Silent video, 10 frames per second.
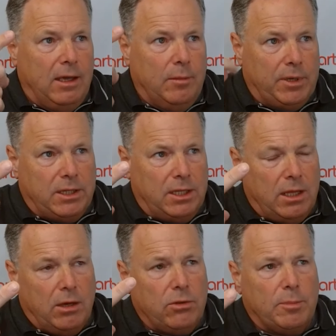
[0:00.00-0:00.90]
But then the
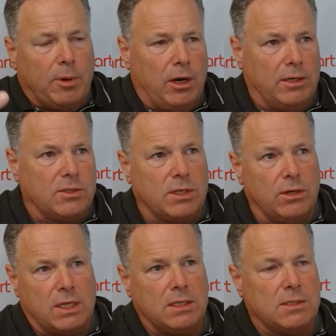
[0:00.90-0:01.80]
other part is there
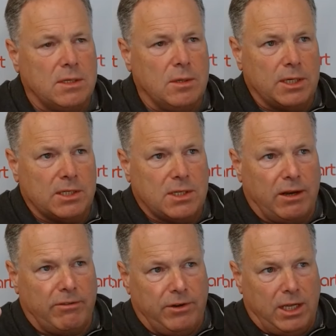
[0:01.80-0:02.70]
needs to be a set
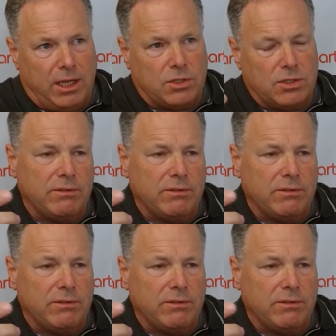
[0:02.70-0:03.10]
of financials.